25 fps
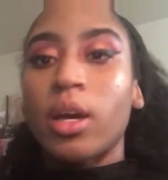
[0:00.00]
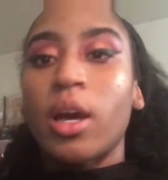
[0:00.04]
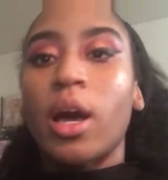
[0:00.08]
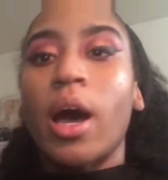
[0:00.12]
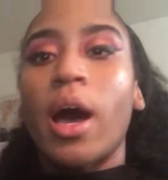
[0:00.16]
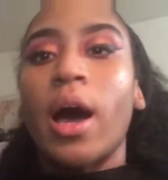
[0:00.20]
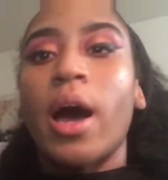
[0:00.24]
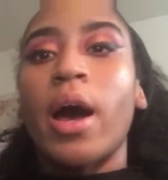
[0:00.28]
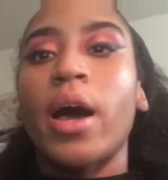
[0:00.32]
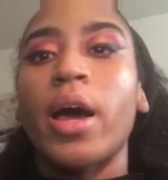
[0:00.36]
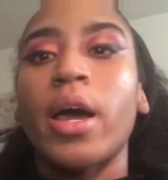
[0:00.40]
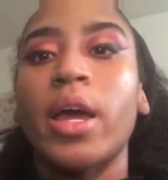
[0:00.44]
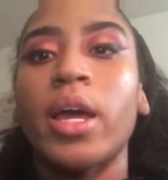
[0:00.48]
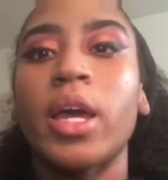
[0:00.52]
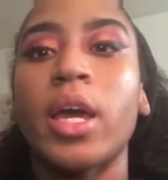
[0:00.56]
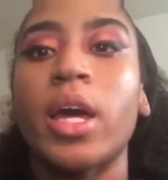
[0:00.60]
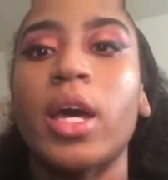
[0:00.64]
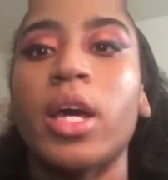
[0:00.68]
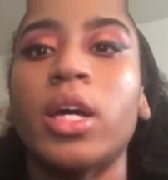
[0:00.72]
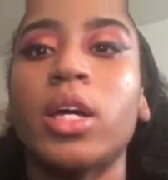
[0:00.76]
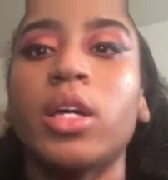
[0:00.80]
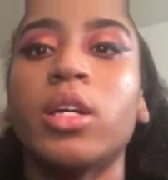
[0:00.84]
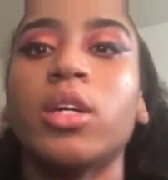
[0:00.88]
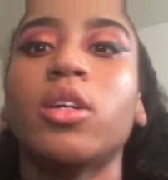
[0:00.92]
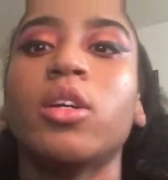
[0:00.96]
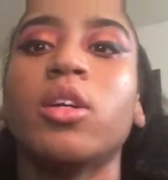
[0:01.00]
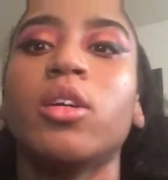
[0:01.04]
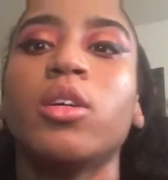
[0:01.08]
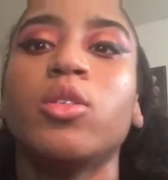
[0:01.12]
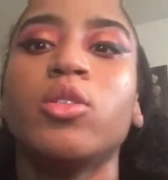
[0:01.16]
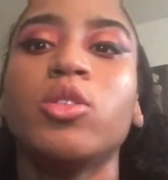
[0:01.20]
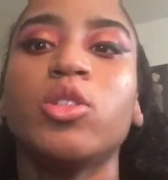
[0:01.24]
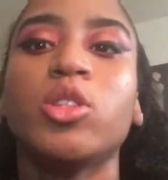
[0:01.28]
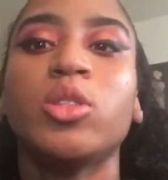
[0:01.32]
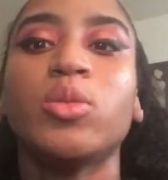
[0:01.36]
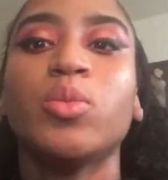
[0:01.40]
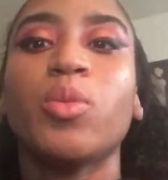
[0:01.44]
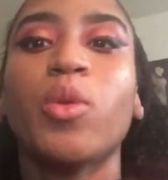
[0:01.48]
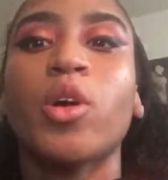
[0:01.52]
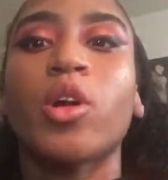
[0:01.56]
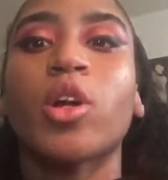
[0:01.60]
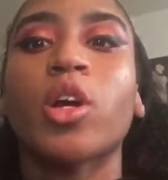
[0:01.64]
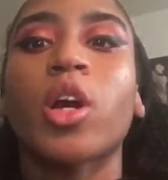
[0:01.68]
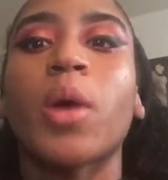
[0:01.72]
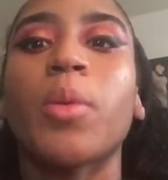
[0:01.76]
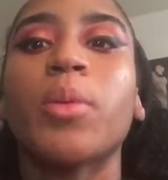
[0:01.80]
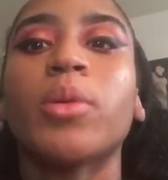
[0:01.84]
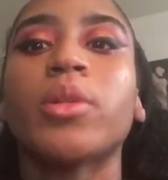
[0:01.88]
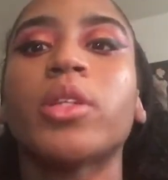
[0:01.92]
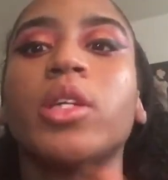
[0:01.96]
I just bought a
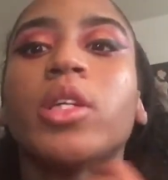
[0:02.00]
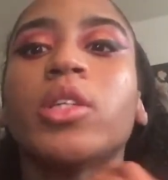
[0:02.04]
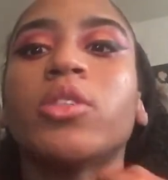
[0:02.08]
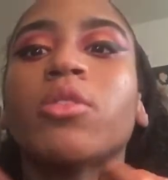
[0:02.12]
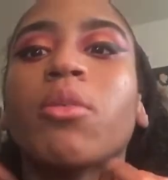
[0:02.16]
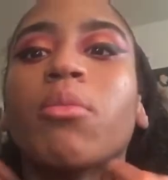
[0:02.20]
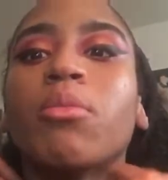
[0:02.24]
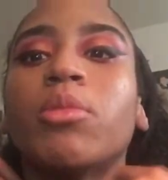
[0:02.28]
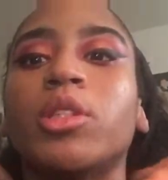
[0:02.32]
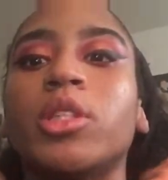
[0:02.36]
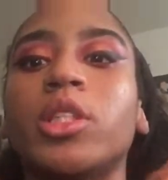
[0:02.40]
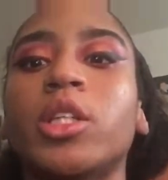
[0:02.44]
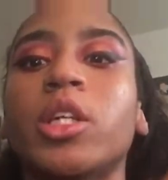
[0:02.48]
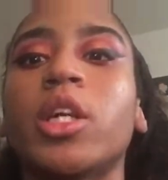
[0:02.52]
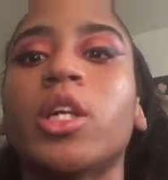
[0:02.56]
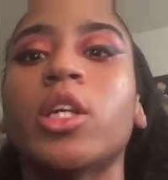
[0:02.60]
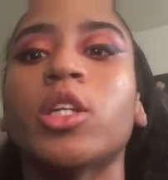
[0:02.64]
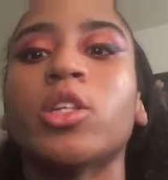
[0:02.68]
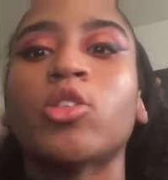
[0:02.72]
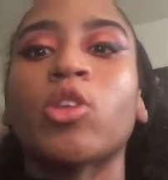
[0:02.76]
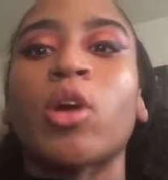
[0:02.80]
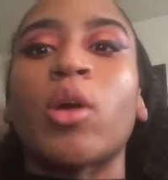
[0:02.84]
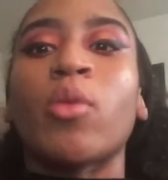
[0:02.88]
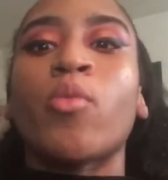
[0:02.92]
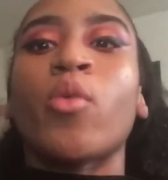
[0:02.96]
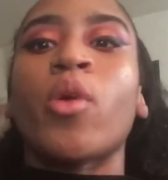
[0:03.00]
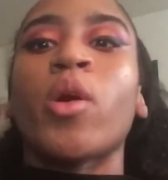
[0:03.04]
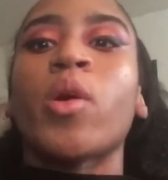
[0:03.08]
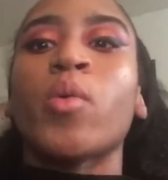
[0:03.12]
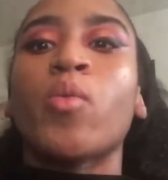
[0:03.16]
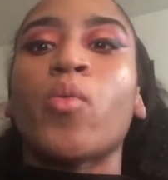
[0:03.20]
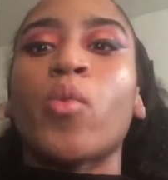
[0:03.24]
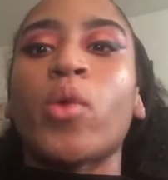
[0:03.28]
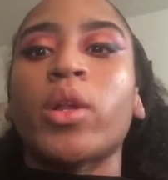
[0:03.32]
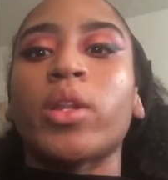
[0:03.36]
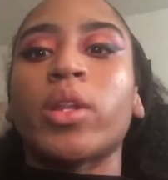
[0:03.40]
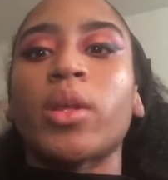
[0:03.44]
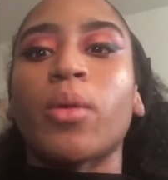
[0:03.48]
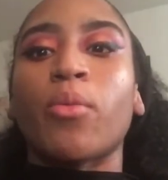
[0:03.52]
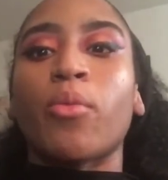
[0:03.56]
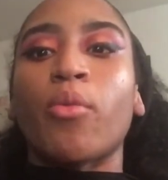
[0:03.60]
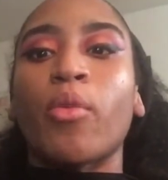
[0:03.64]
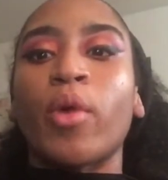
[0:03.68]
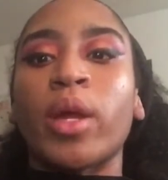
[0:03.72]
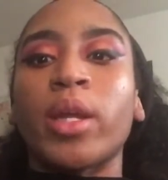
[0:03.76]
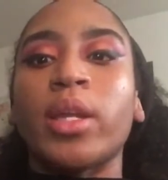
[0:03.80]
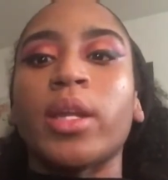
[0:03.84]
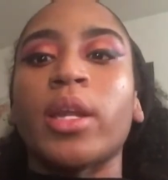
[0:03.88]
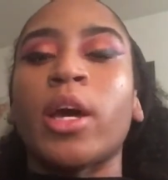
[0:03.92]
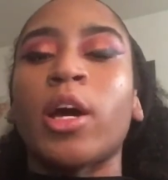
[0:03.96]
couple things from Shein, so I'm wearing one of them
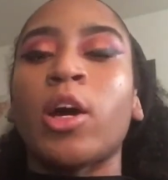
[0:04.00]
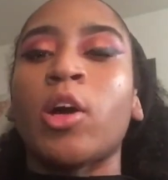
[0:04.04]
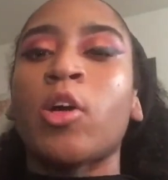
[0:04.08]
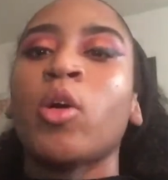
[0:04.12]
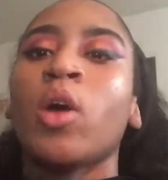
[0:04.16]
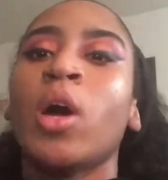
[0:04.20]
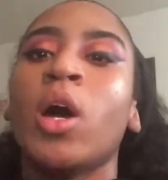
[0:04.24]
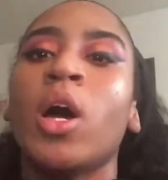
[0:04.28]
right now.